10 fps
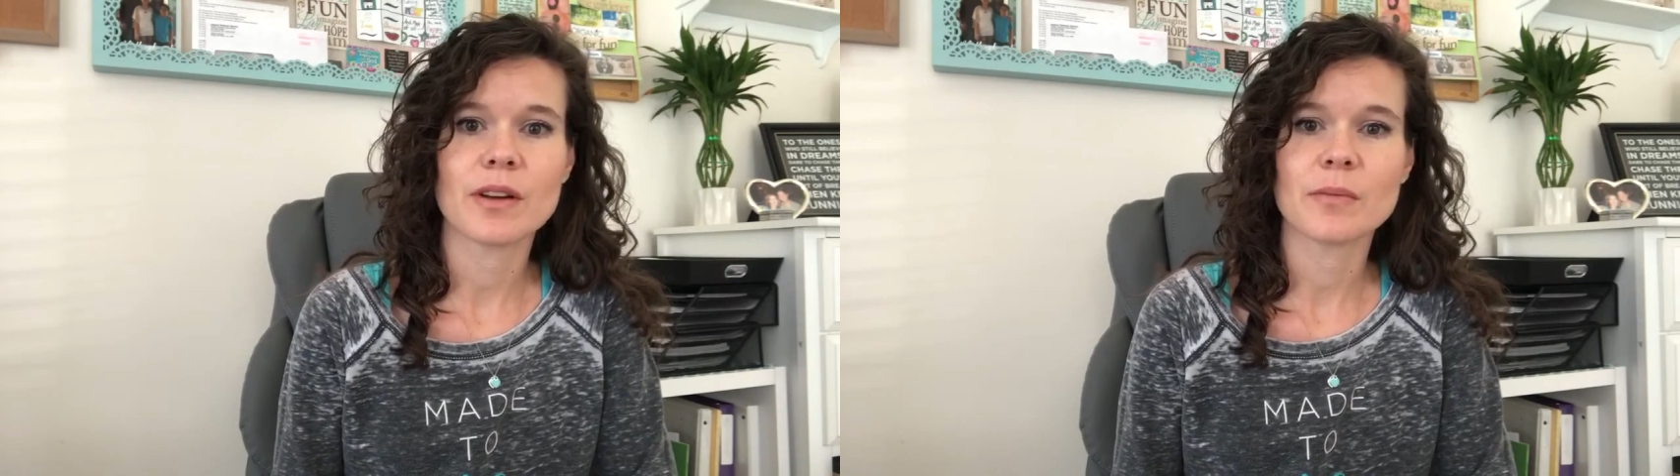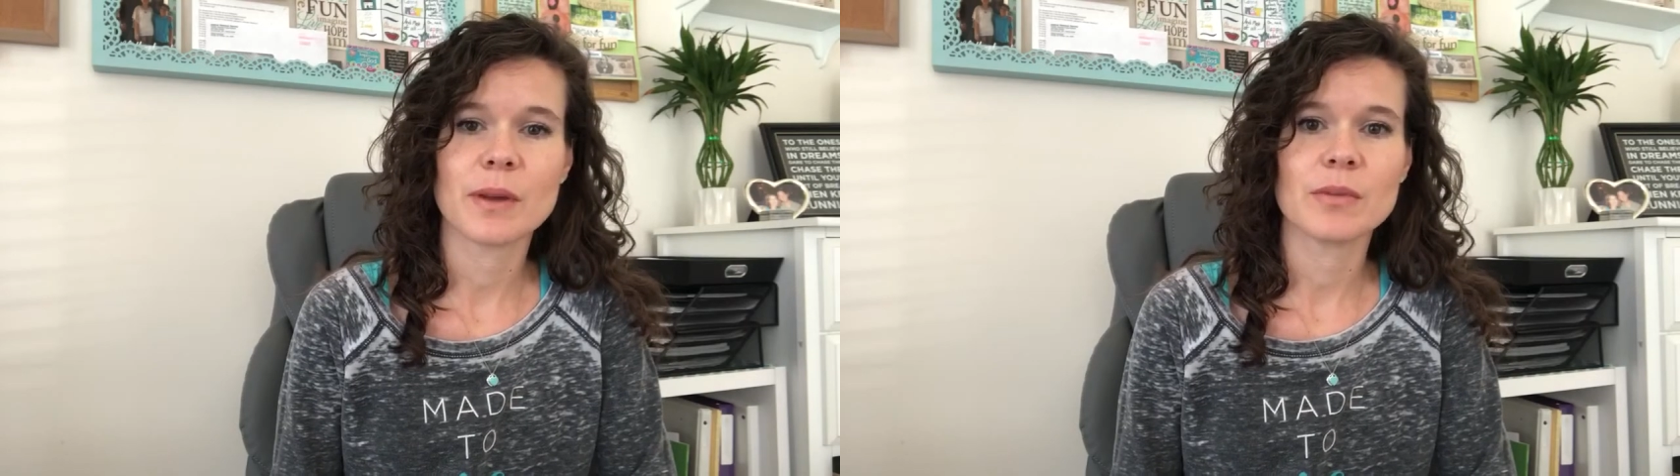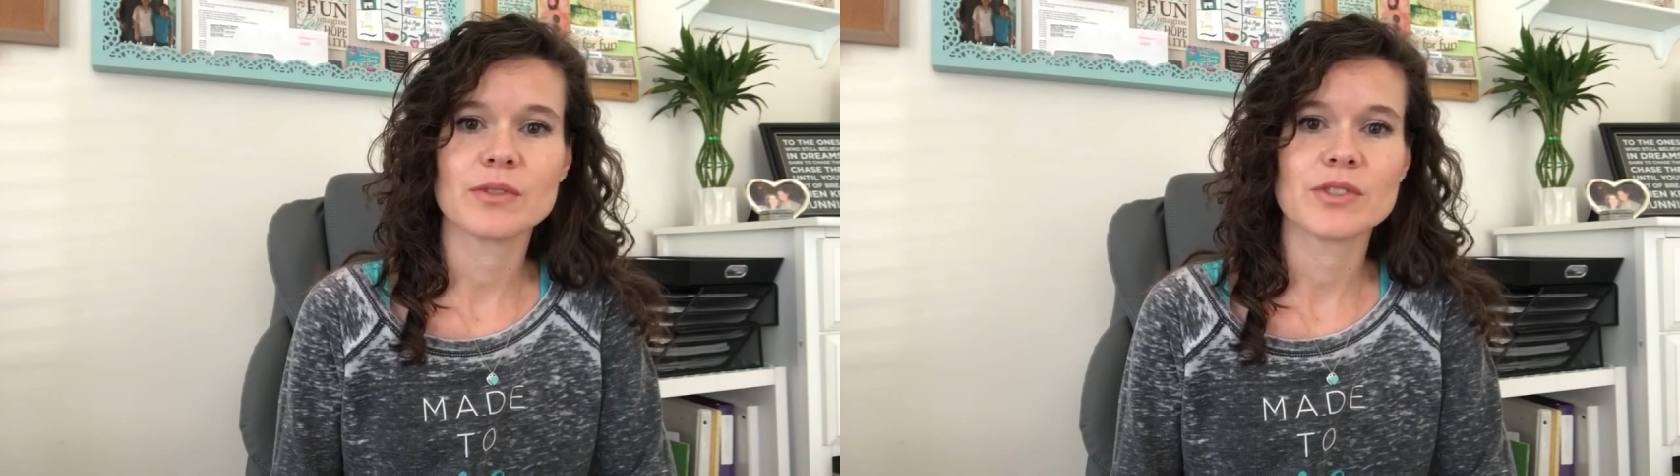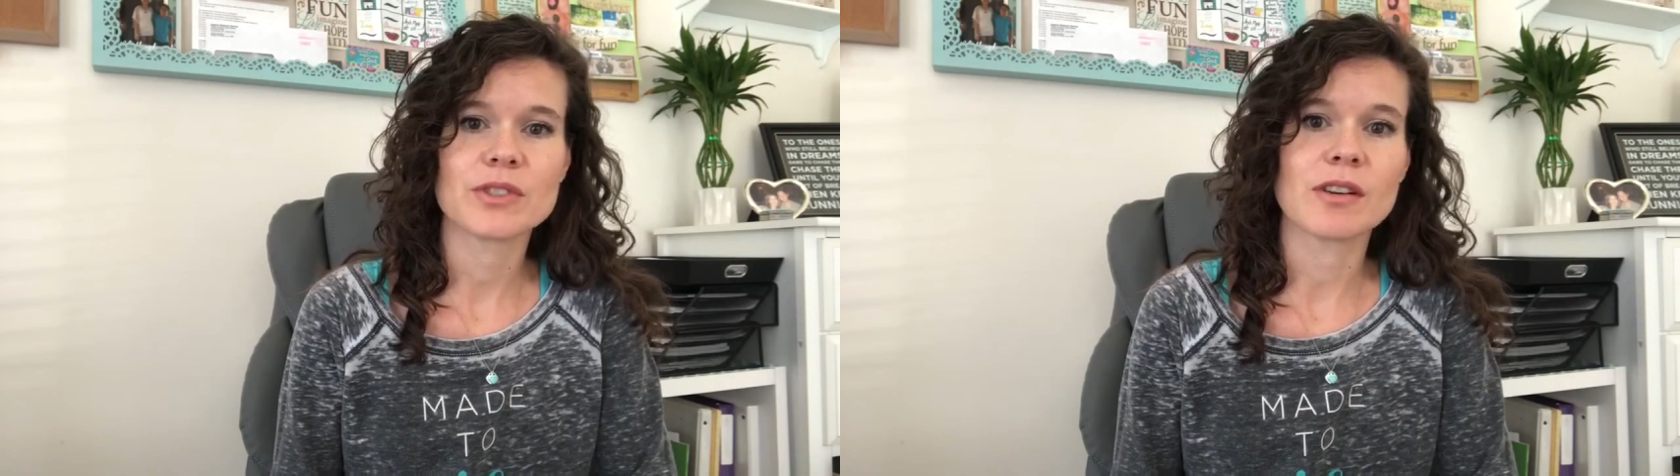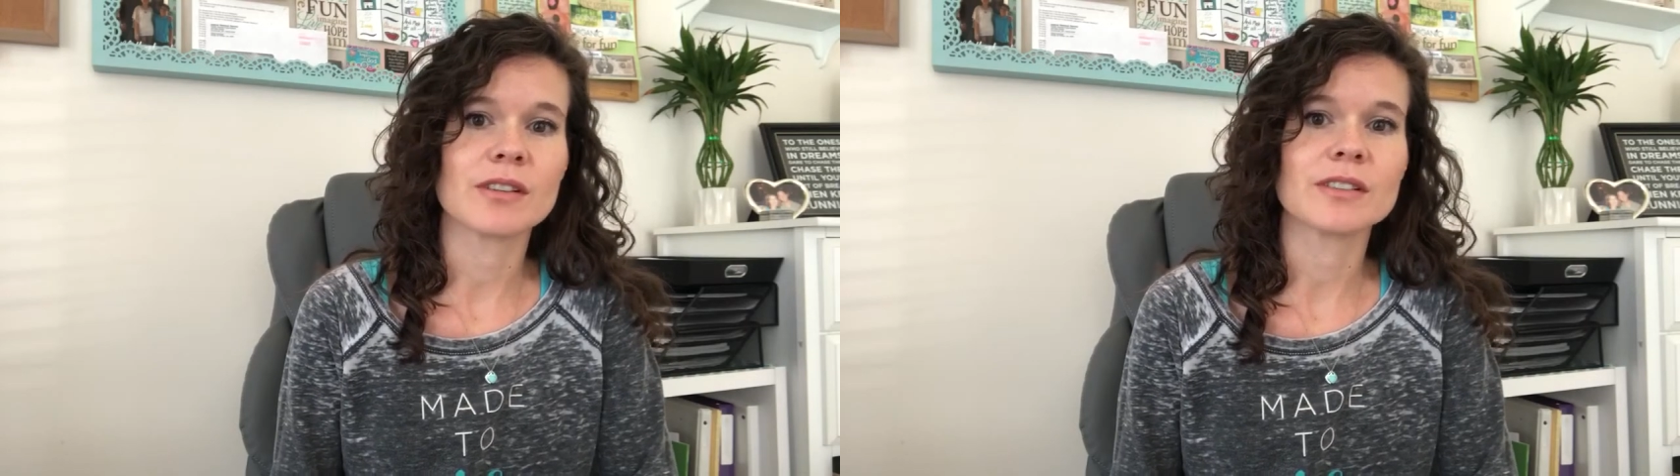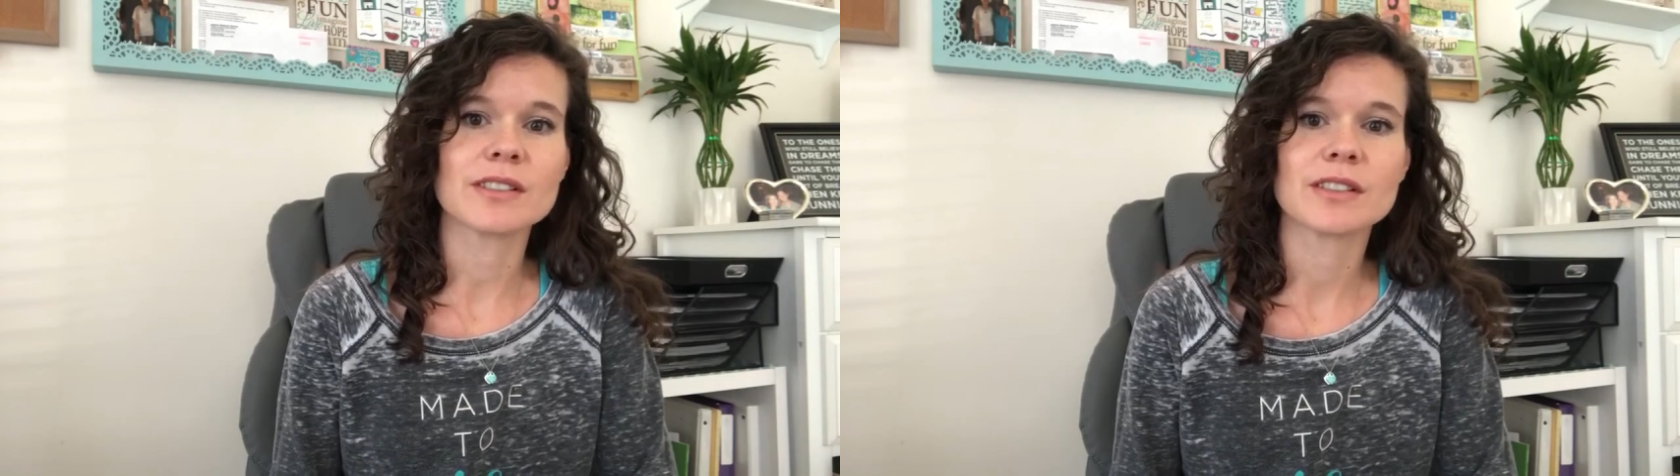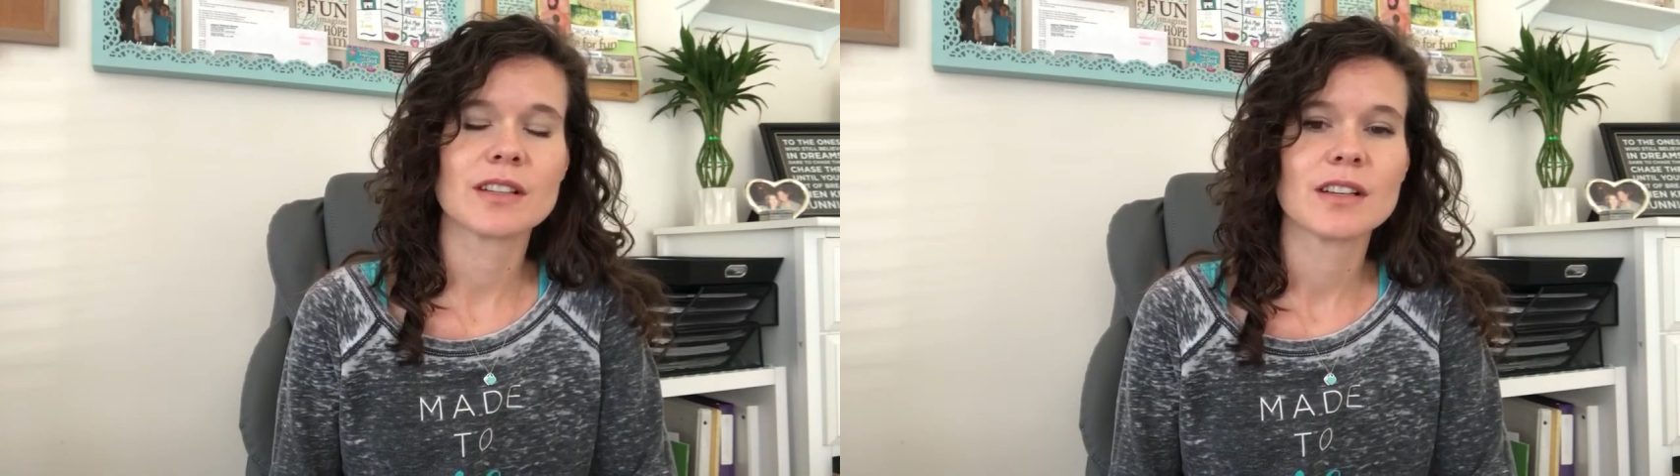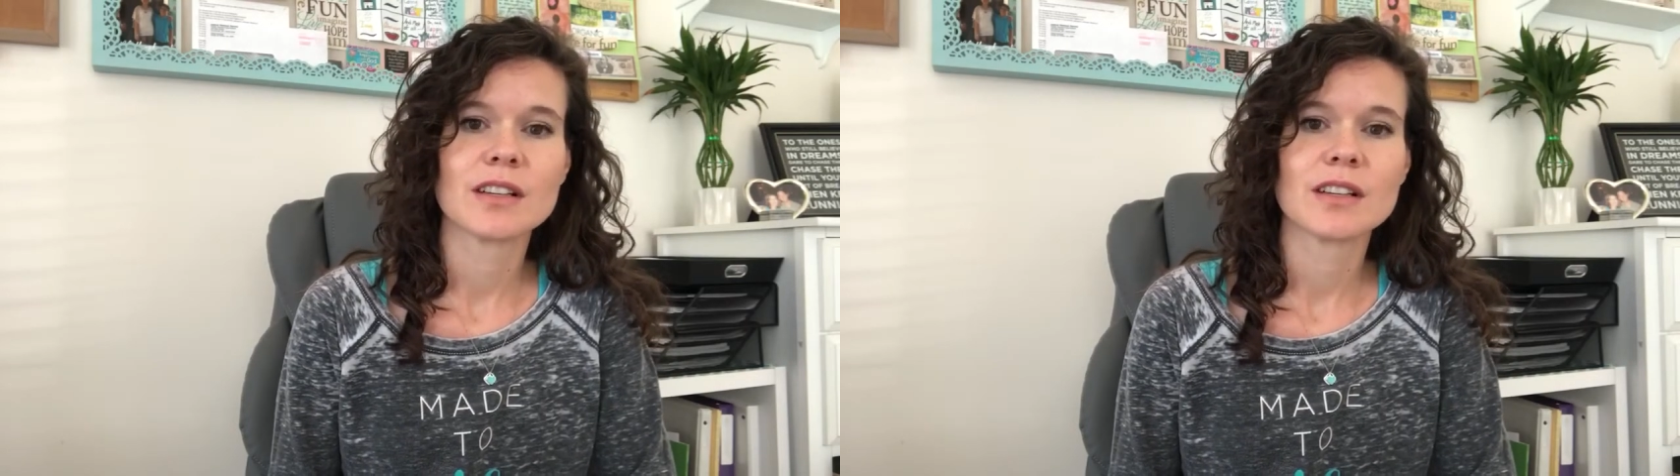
people just aren't